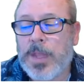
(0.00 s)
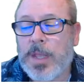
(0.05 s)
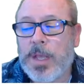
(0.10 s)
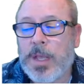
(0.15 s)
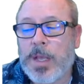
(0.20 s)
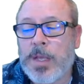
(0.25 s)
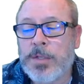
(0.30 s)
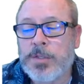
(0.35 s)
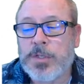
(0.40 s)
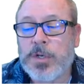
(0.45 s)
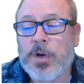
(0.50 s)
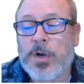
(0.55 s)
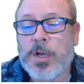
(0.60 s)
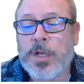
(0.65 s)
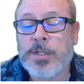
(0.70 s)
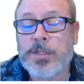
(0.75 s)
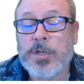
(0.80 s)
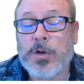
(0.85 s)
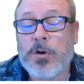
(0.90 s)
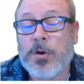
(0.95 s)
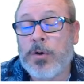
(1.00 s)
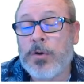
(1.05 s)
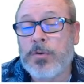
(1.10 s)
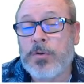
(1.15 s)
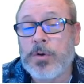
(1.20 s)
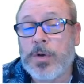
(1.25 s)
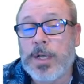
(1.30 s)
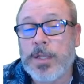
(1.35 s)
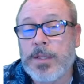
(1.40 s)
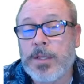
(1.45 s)
It's an
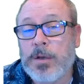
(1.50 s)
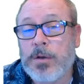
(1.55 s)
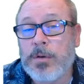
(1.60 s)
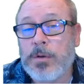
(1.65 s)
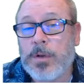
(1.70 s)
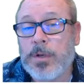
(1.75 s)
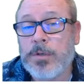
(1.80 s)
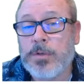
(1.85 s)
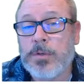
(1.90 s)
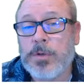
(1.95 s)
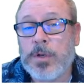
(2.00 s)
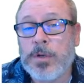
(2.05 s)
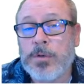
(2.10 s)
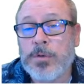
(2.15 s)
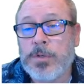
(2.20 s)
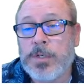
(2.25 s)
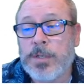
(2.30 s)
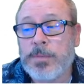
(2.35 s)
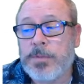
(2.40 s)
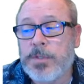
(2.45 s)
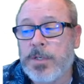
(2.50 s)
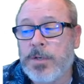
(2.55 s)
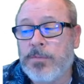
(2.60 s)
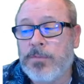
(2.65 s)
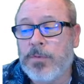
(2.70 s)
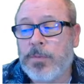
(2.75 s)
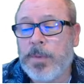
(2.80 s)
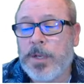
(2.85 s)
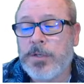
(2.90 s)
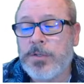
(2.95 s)
article out there under tips and
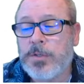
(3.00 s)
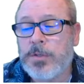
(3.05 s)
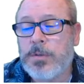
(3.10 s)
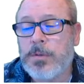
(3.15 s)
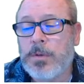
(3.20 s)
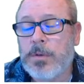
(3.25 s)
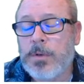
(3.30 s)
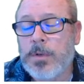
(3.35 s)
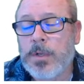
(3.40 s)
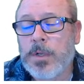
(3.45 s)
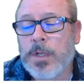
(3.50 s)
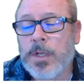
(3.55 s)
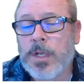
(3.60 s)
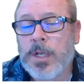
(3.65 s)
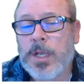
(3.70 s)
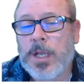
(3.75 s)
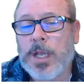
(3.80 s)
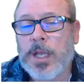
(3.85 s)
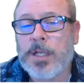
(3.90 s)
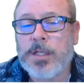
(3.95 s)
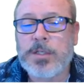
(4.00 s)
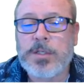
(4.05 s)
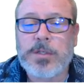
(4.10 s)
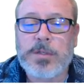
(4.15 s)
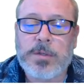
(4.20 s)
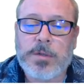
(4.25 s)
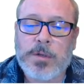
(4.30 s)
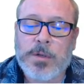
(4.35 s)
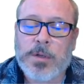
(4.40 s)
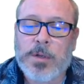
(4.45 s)
information. It's
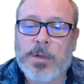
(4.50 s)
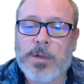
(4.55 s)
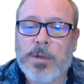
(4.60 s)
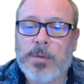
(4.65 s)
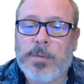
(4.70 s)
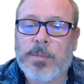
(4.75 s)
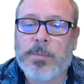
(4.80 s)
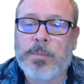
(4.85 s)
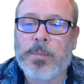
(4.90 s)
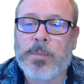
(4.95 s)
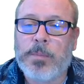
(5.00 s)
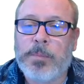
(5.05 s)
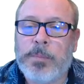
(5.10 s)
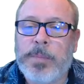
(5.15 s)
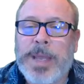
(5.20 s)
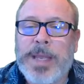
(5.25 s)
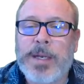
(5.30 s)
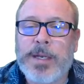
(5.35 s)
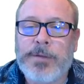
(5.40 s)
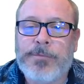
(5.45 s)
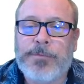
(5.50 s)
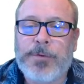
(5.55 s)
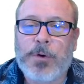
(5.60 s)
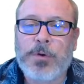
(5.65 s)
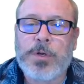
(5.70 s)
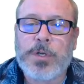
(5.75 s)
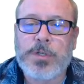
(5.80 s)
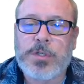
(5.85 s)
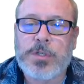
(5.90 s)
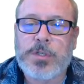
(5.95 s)
mainly
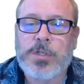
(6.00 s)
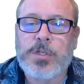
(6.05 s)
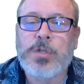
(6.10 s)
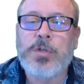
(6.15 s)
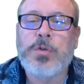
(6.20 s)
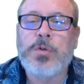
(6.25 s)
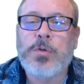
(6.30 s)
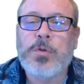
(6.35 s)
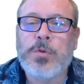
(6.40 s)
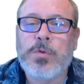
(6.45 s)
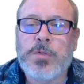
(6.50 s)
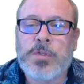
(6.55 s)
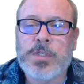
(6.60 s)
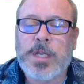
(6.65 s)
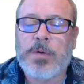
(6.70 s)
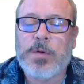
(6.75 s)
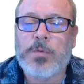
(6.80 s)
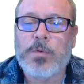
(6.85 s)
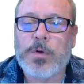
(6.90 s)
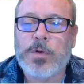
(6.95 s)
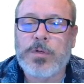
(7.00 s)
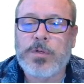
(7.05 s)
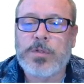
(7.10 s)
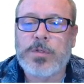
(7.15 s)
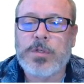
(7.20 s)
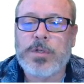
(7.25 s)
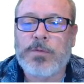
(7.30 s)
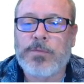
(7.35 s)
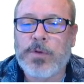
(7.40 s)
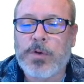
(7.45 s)
focused to
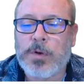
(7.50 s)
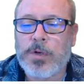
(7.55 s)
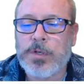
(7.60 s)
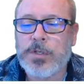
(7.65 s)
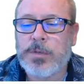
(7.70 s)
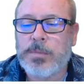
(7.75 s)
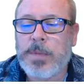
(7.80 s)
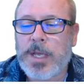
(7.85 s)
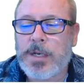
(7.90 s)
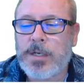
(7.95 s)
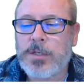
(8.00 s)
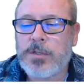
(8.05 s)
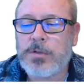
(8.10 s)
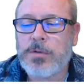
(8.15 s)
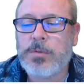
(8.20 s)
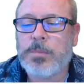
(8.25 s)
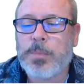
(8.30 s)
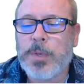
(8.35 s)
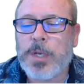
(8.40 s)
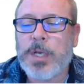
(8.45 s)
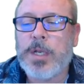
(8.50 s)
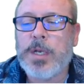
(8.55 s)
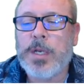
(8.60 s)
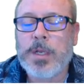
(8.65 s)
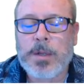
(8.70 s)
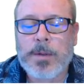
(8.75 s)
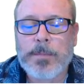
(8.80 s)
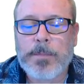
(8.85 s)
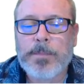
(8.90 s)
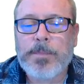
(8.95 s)
ZENworks Configuration Manager, but
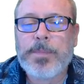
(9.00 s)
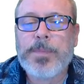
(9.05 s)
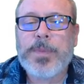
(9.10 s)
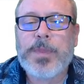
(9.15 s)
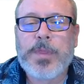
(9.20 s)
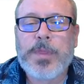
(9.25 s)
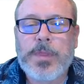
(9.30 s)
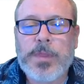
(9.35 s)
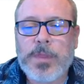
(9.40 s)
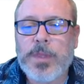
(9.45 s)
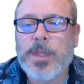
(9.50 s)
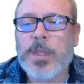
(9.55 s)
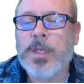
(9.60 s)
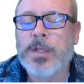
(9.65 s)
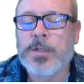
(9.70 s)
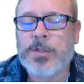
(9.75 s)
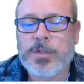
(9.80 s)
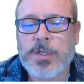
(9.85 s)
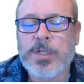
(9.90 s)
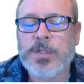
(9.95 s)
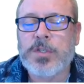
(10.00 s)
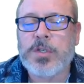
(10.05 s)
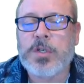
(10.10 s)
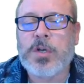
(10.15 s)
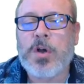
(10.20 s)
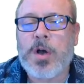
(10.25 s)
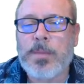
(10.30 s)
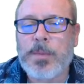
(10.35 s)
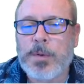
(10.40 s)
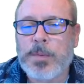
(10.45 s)
it's a
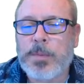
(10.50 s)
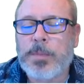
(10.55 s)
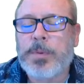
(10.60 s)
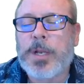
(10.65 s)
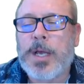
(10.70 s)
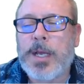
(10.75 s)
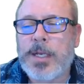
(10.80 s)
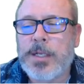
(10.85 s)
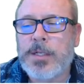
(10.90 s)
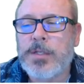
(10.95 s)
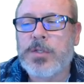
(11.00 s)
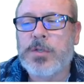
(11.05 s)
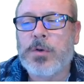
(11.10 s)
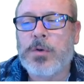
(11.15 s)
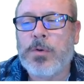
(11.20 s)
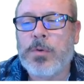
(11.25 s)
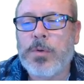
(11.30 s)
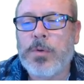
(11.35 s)
common appliance, so